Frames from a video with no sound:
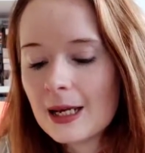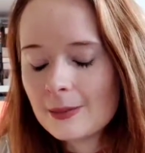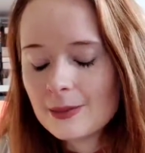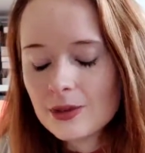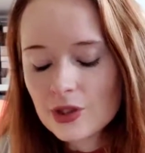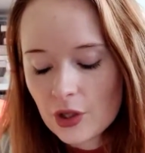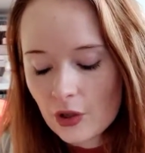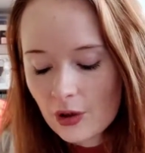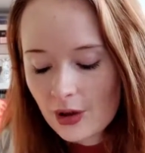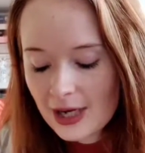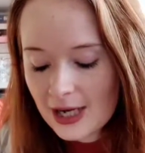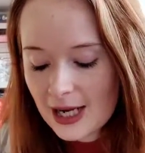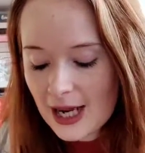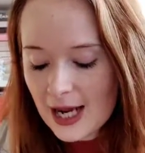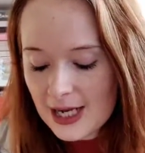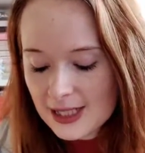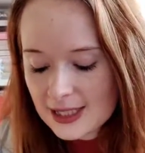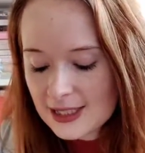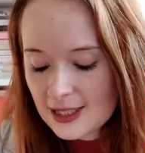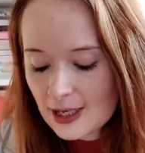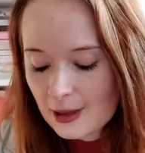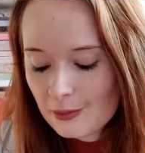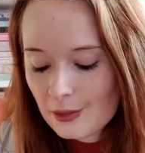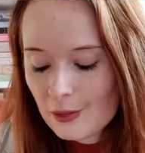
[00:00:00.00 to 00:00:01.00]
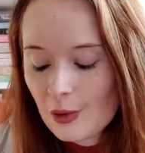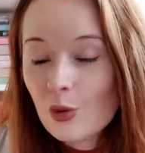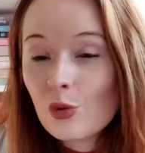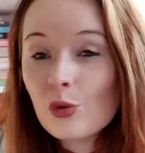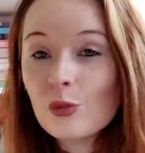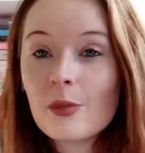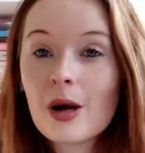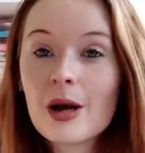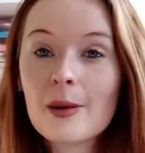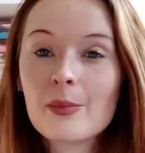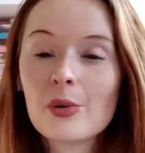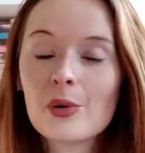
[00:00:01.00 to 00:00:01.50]
So I added up all
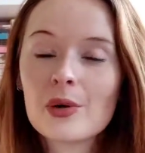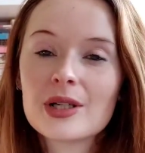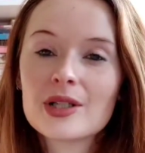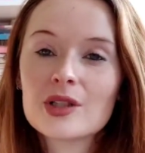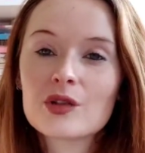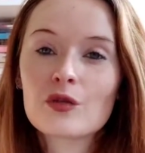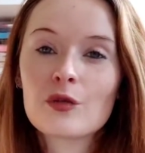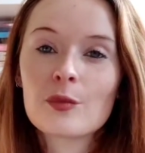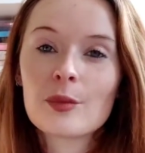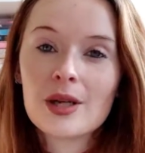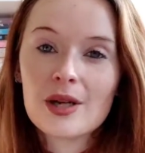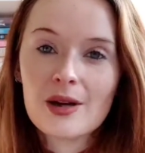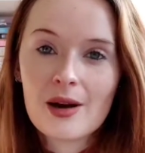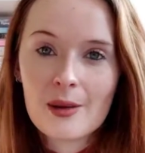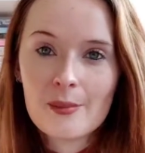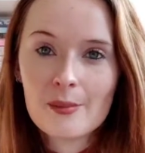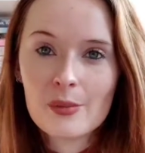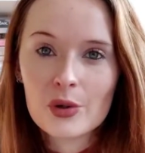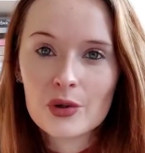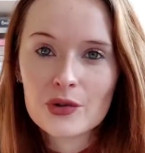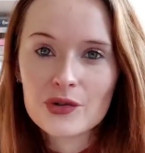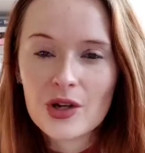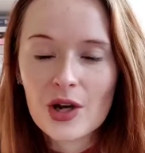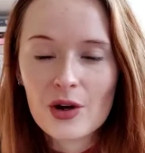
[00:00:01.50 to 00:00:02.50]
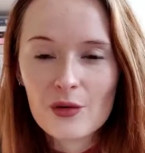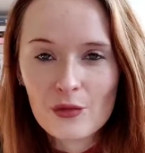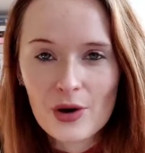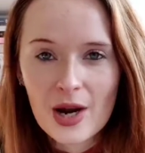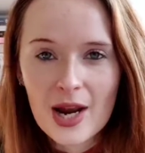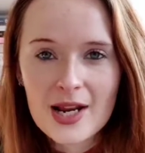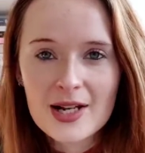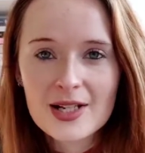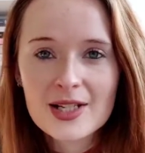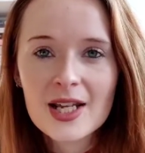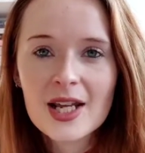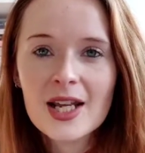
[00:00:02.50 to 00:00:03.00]
my points from the 9 books I
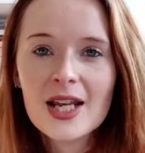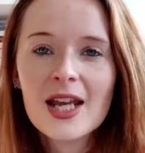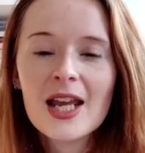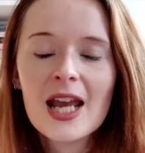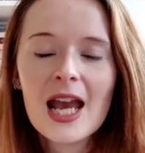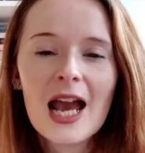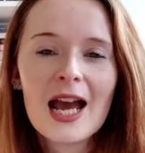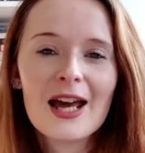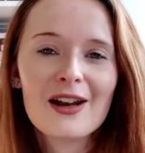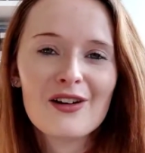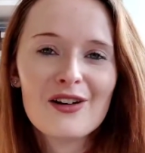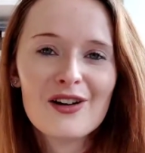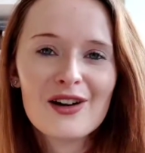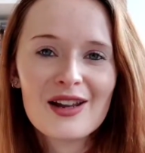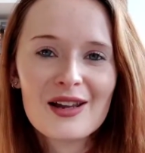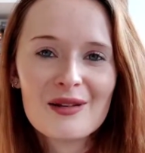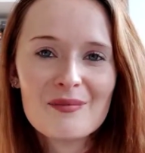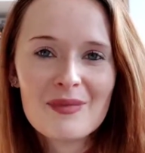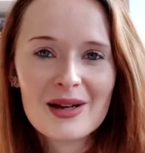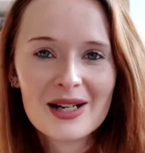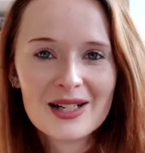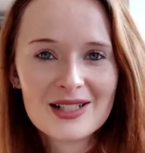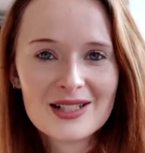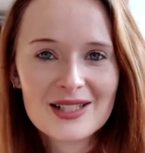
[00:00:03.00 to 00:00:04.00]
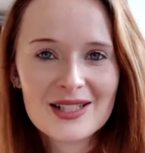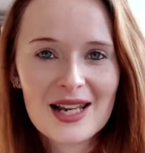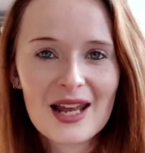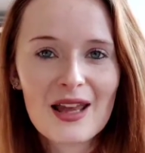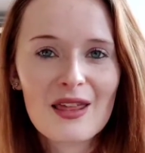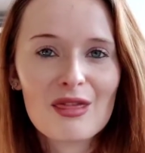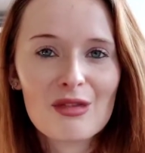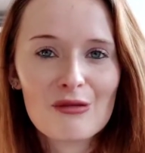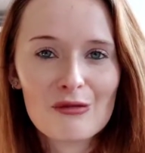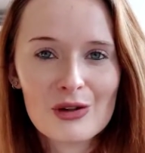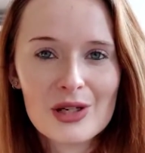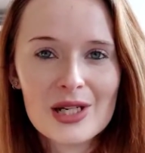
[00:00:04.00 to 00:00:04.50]
read, and I managed to
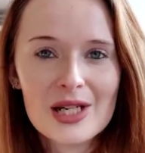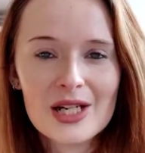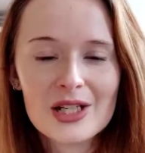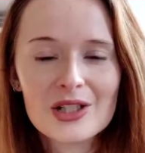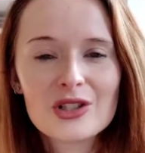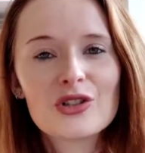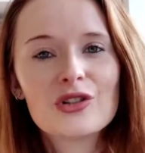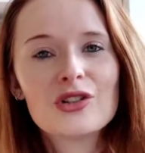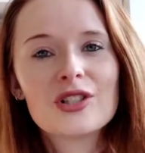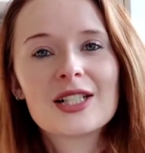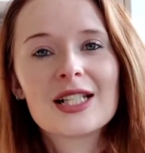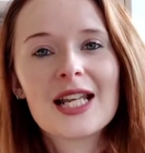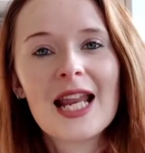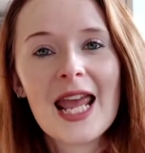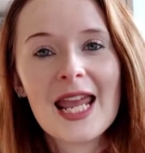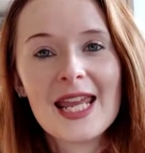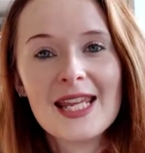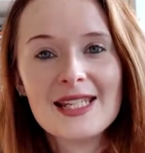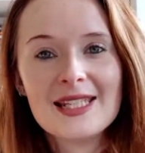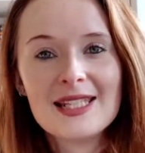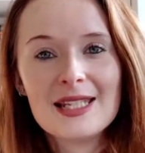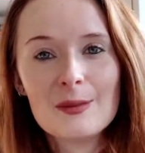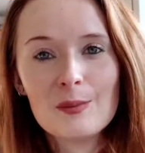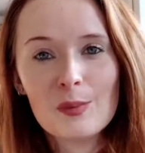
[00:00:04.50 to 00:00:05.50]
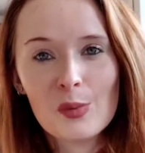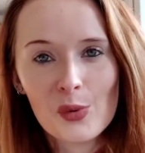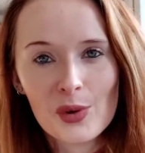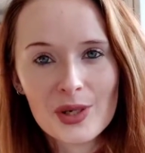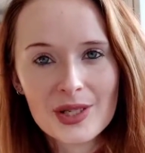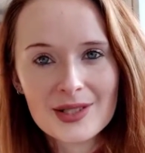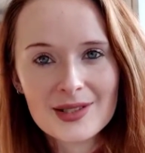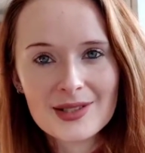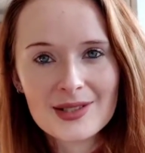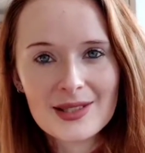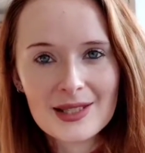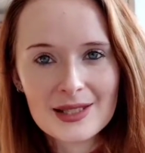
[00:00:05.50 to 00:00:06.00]
get 380
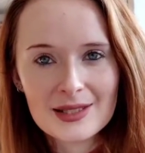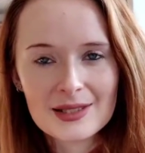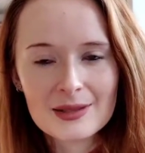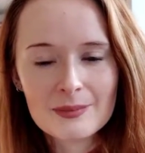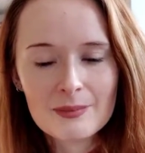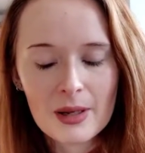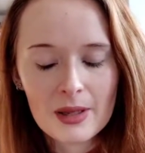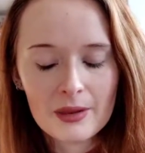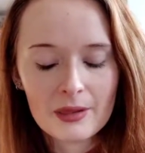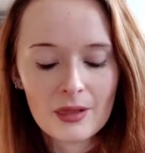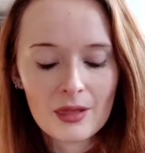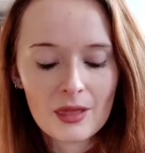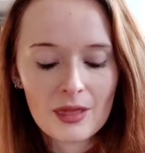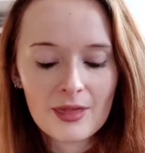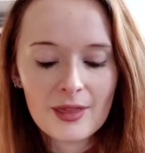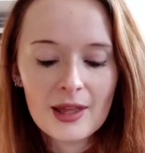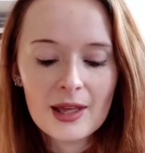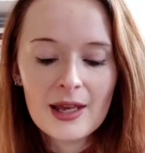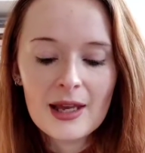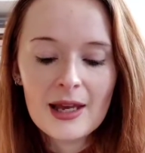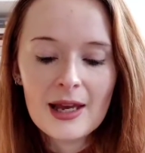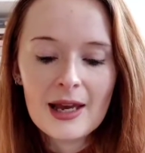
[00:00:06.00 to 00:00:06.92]
points this month,